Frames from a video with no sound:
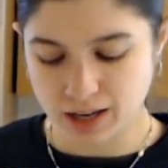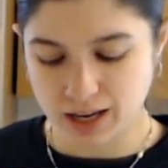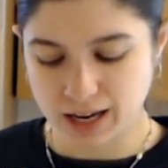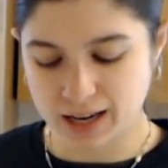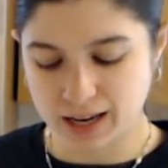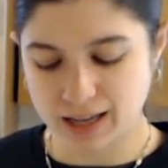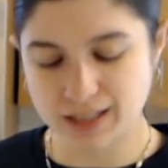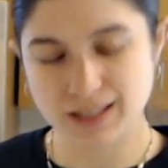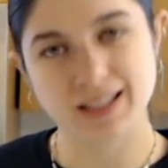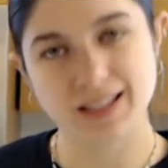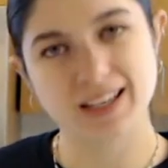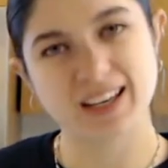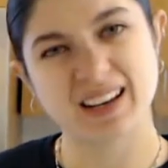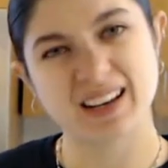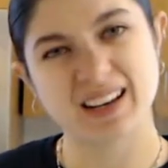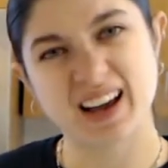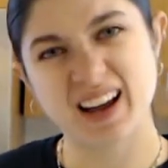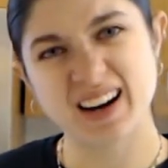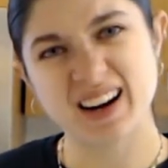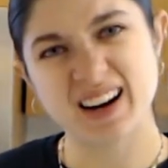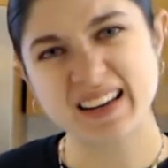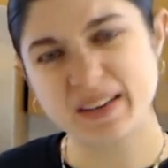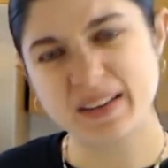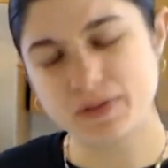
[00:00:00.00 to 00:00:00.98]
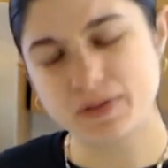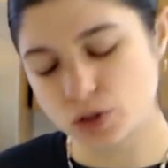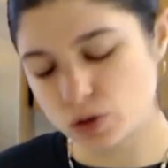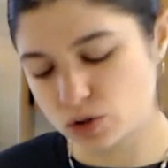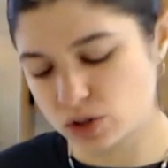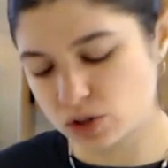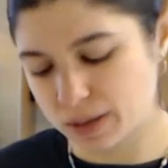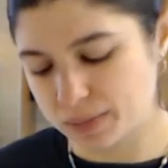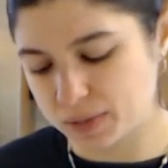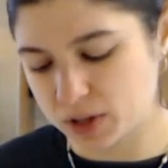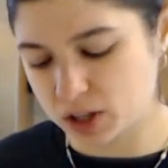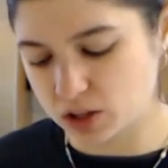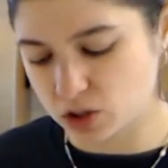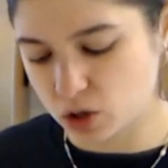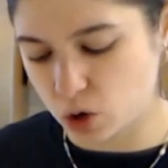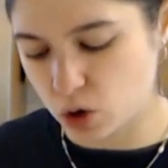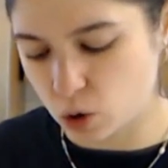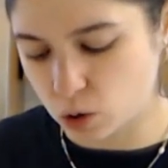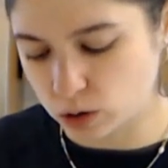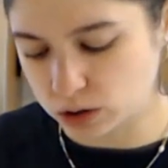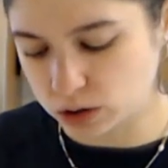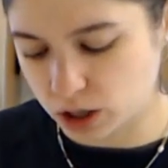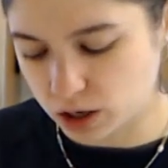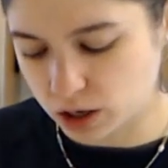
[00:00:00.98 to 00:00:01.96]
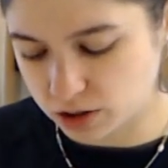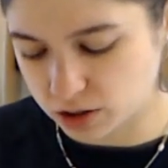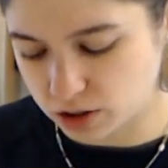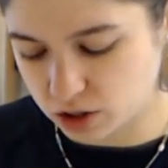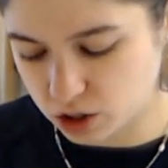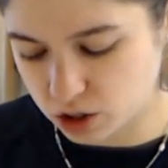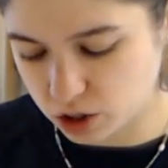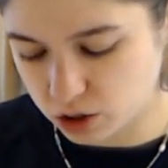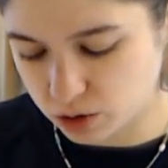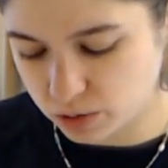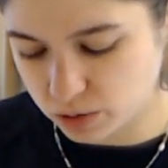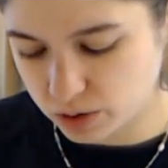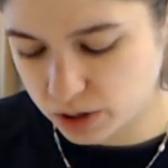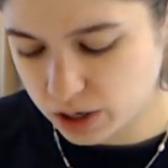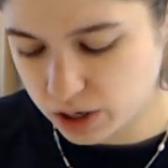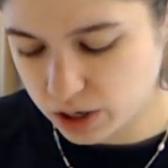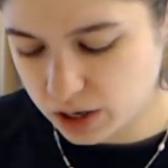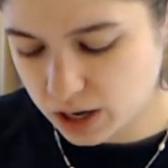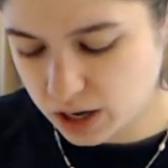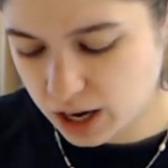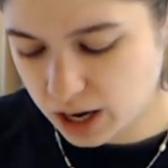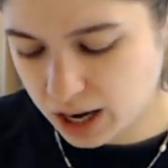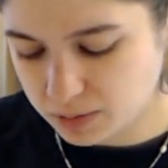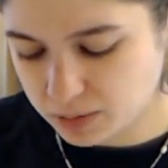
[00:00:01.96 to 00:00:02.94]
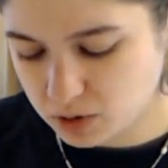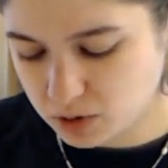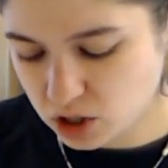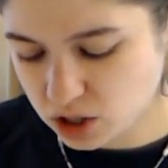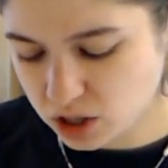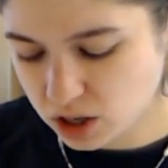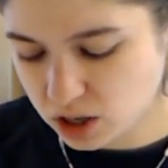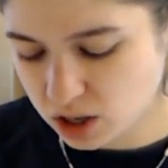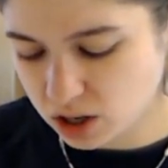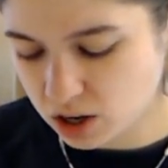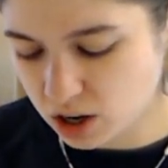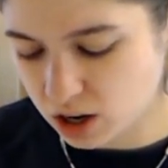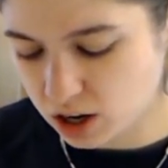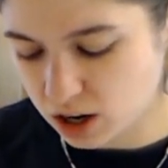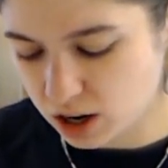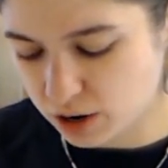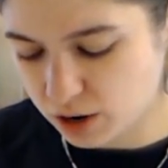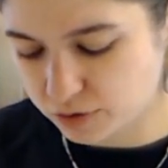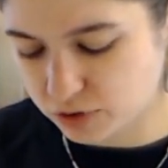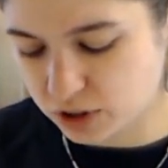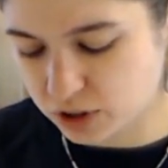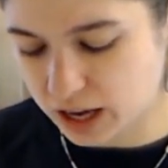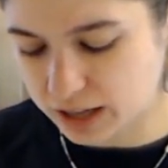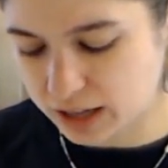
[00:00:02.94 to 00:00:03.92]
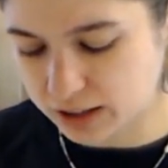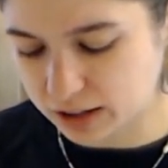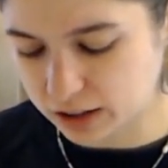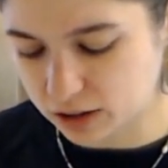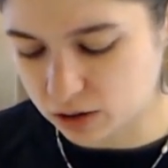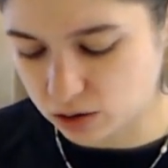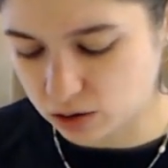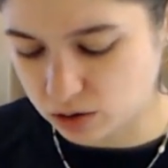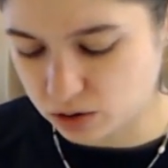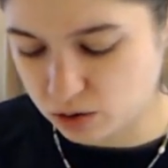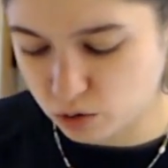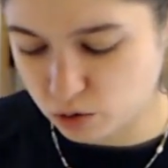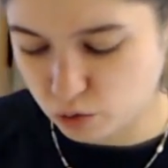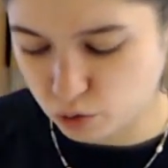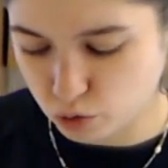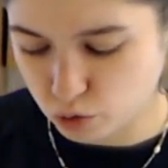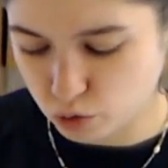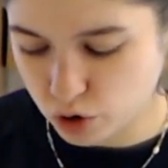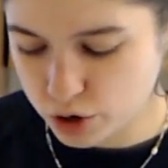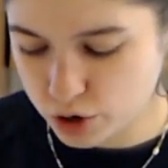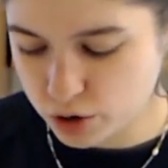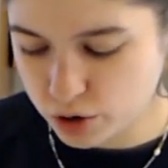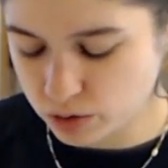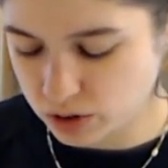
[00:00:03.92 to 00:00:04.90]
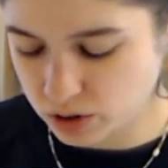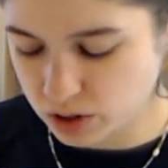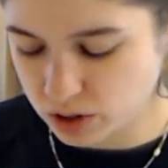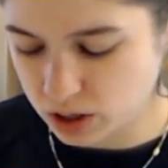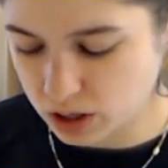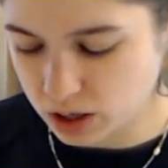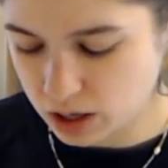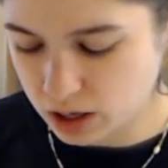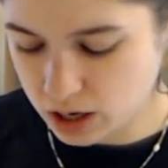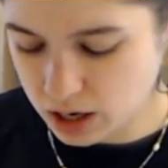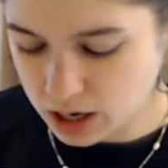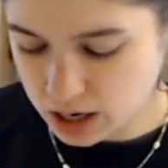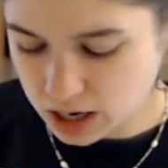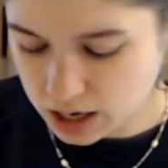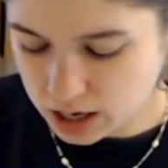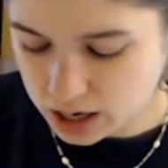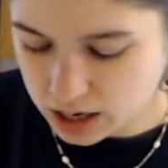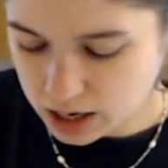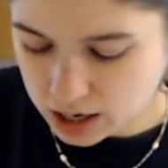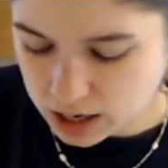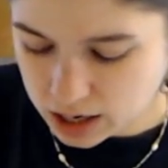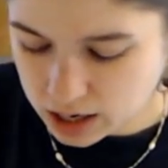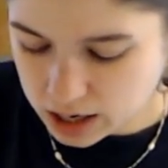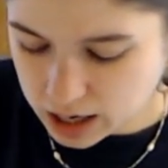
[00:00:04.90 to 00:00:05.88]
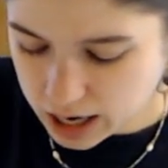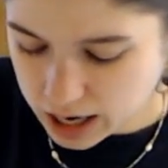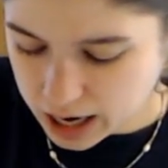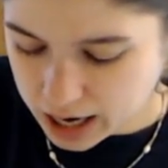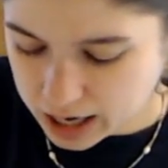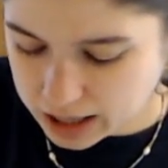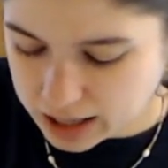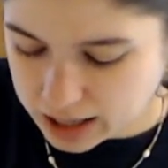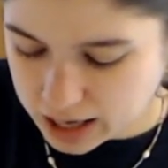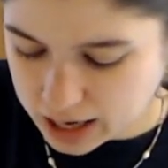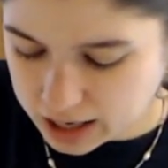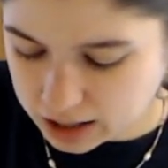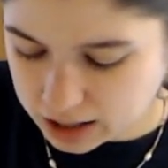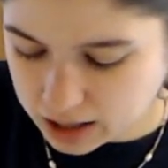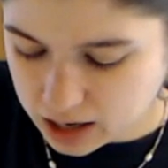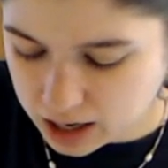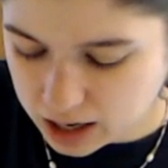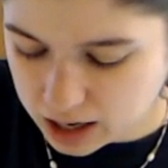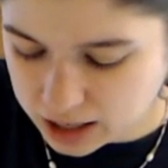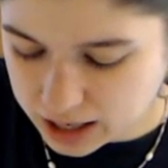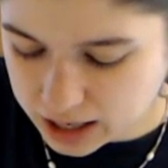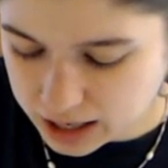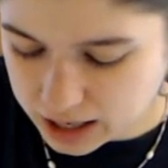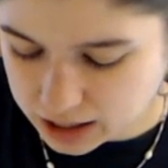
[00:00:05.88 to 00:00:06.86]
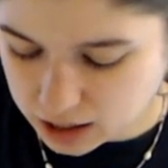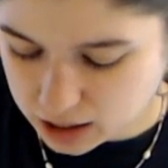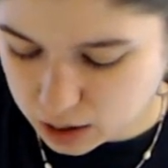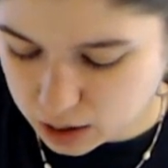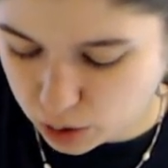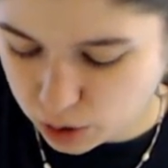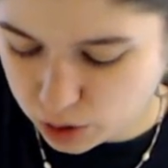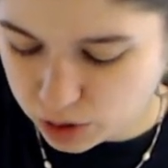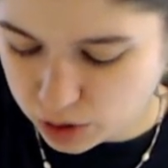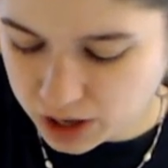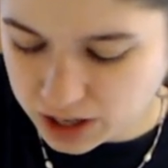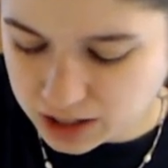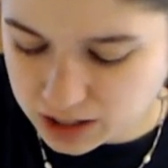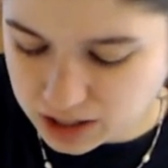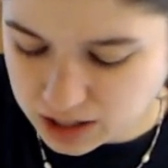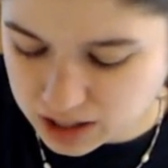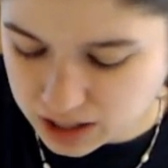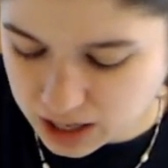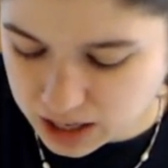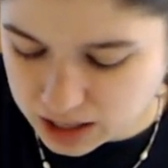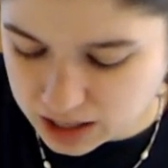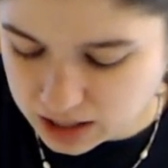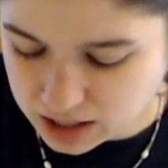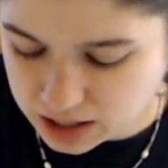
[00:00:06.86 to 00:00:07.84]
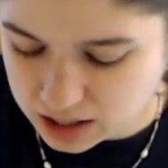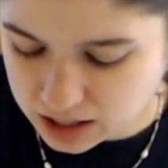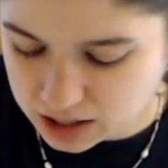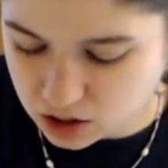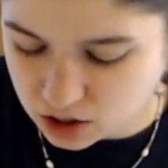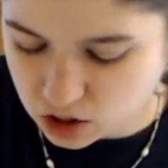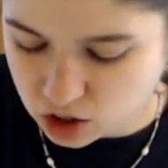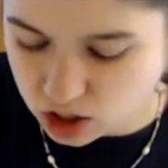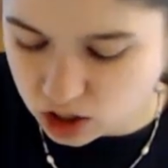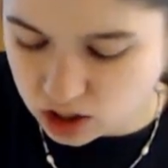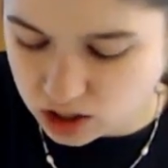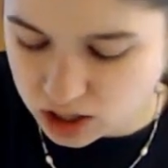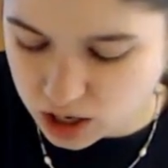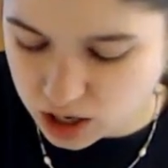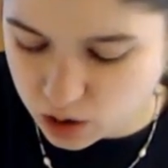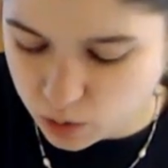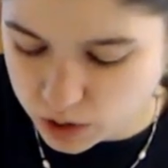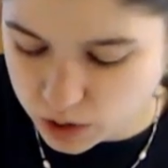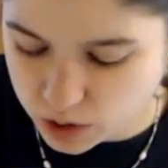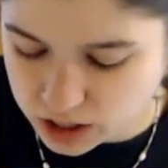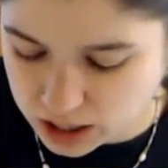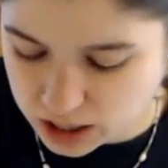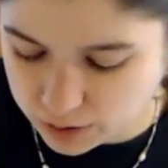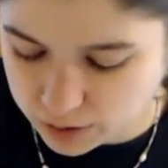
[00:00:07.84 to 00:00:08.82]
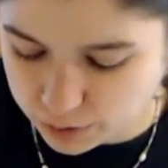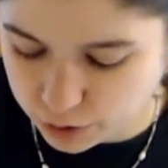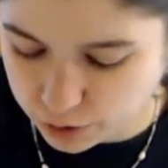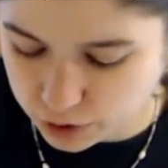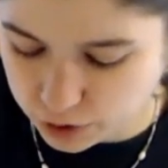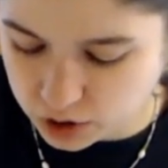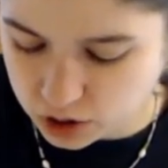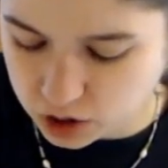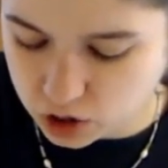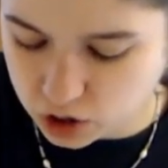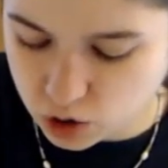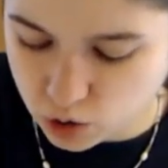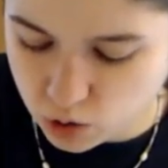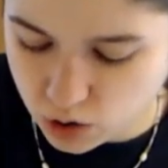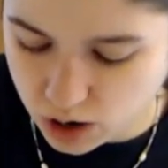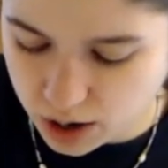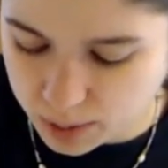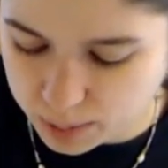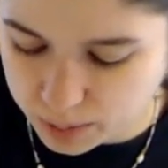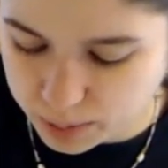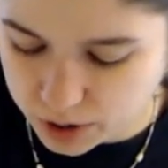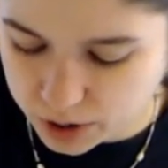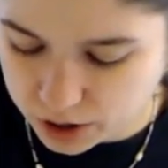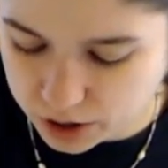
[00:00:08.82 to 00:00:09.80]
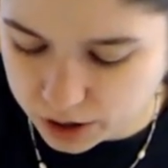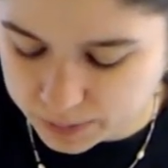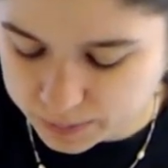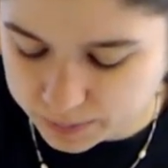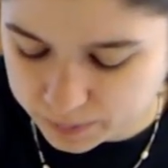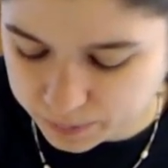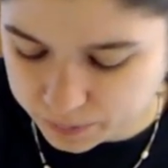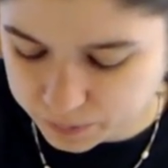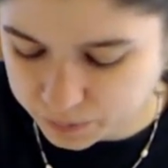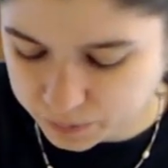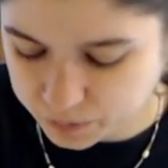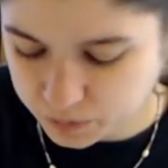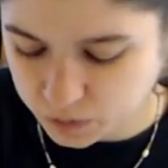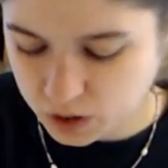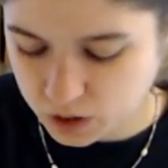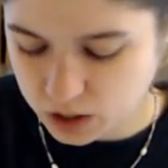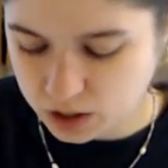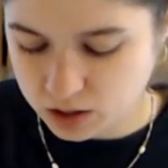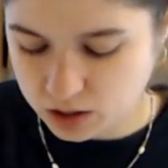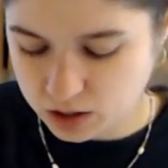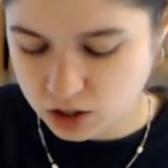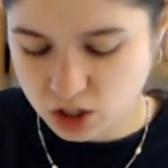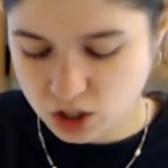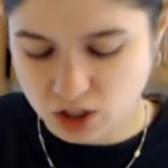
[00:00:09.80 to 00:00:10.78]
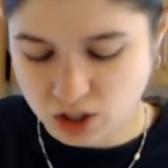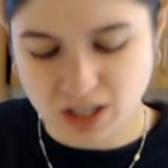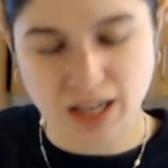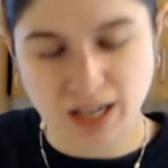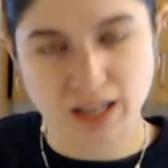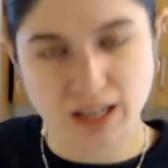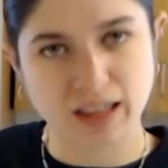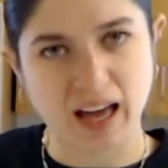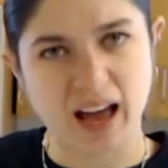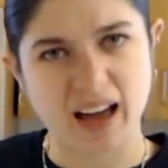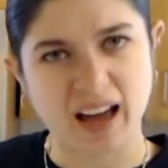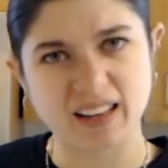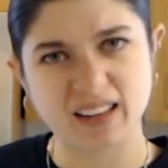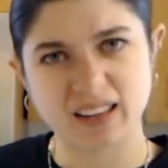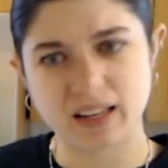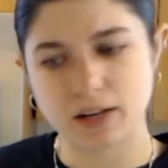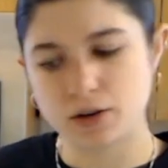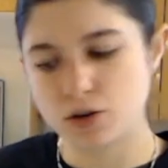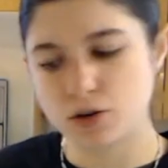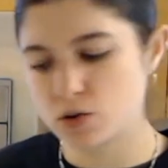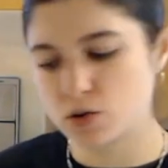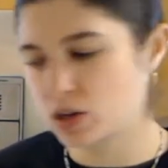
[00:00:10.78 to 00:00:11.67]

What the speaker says: because it kind of gives you something to hold on to. I'm just going to cut off that little root and then cut it into thin slices, just like we did for the cucumber. Just like that. And then you